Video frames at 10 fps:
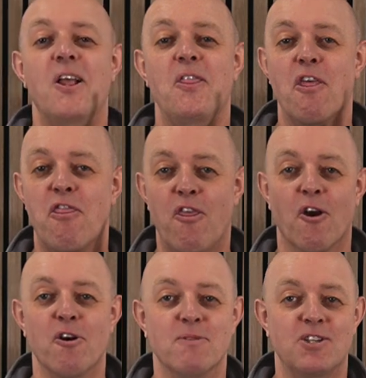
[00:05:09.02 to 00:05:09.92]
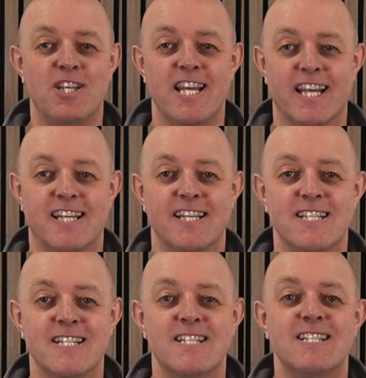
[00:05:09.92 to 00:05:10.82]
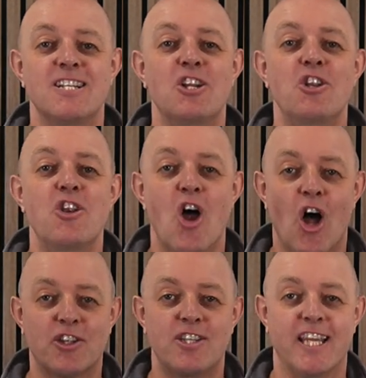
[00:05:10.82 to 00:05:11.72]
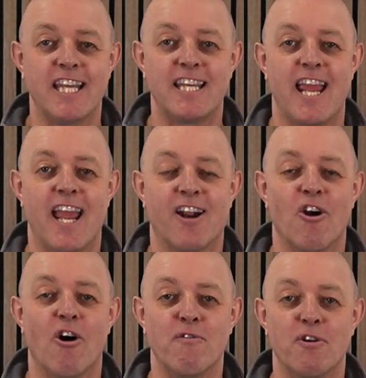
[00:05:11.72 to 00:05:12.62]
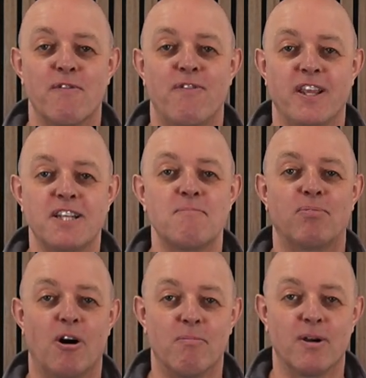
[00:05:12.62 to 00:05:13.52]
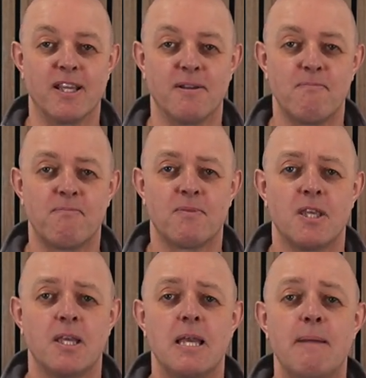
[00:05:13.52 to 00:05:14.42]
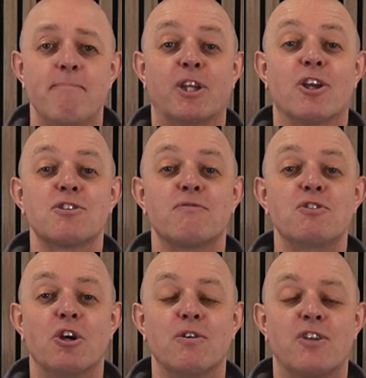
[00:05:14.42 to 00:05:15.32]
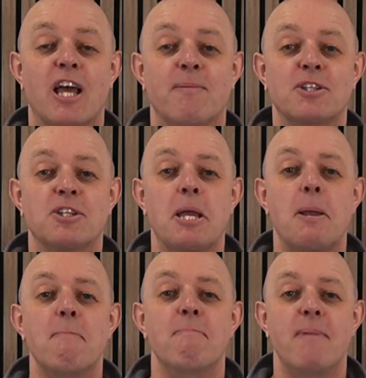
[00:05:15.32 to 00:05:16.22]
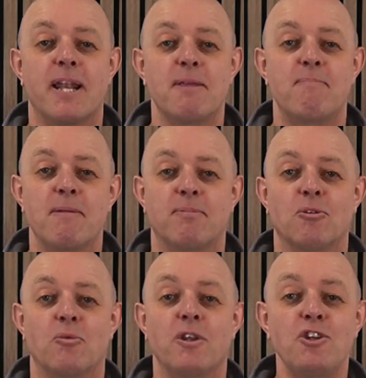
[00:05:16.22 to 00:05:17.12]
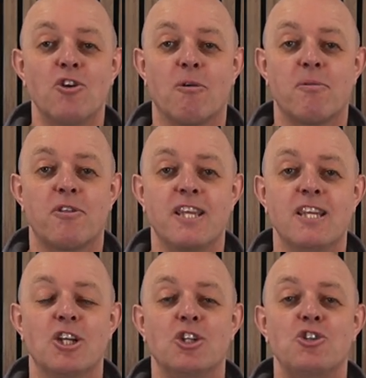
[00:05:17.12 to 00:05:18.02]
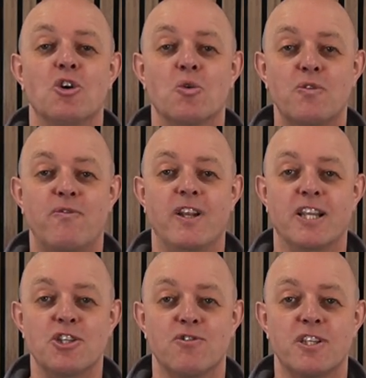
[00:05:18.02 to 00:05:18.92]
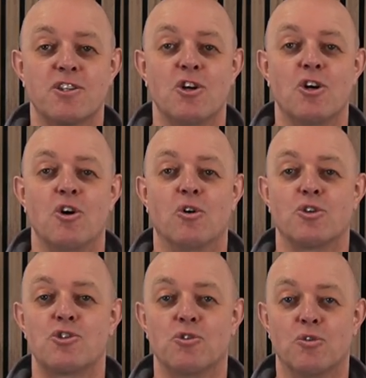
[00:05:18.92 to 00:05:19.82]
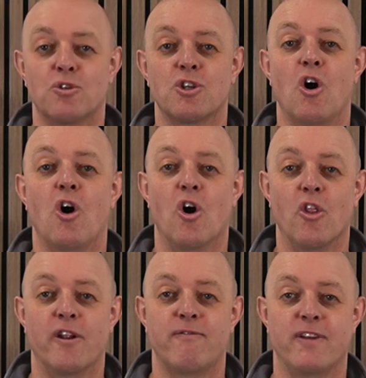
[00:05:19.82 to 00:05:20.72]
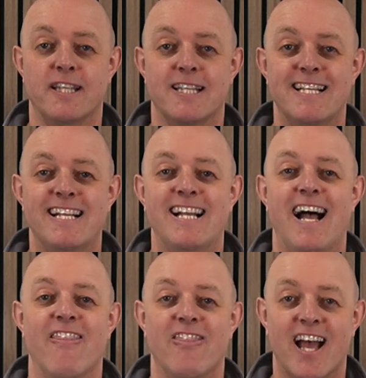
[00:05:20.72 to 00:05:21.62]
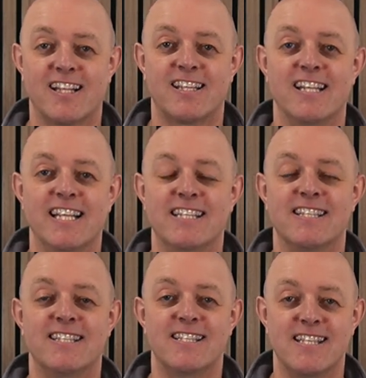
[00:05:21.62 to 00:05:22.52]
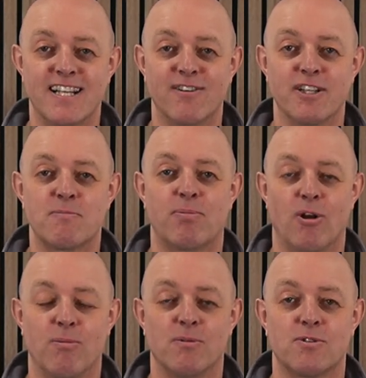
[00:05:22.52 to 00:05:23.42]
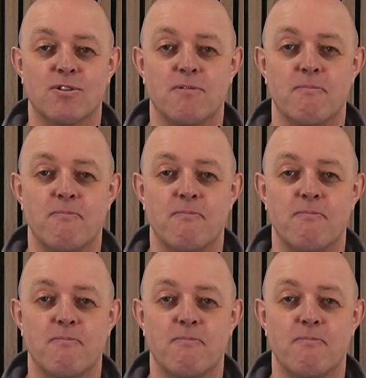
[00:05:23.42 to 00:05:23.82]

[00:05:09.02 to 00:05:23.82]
The third mistake, not taking care of your feet properly. Because of nerve damage, many people with neuropathy don't feel injuries or sores on their feet, and that can lead to serious problems.